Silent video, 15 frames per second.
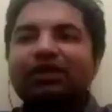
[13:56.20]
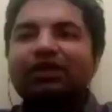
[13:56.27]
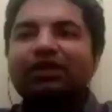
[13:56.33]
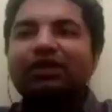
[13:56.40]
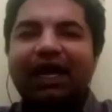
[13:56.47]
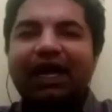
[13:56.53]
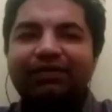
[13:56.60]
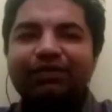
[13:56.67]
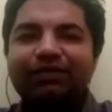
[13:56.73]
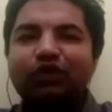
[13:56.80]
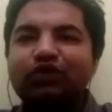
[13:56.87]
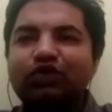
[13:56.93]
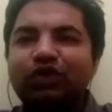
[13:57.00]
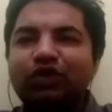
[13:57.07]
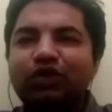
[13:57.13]
have
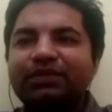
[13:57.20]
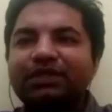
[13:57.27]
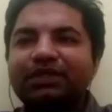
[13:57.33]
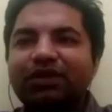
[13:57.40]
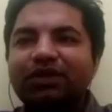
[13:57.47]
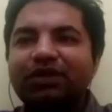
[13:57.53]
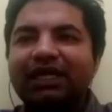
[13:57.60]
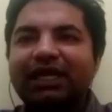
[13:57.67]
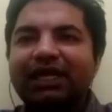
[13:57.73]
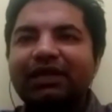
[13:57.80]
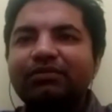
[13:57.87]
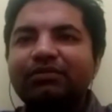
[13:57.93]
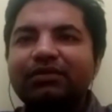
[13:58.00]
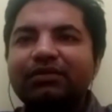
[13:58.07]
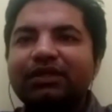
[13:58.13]
those two options all the time,
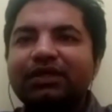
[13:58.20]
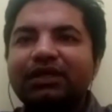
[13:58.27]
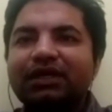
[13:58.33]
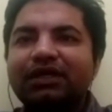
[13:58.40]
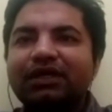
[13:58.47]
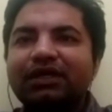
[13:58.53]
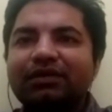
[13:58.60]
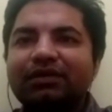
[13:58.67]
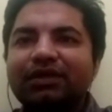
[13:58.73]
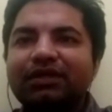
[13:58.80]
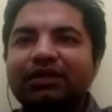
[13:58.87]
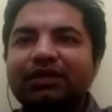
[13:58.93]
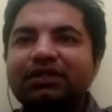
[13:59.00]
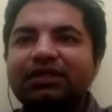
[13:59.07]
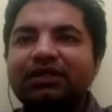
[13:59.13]

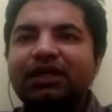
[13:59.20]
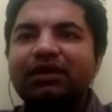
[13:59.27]
because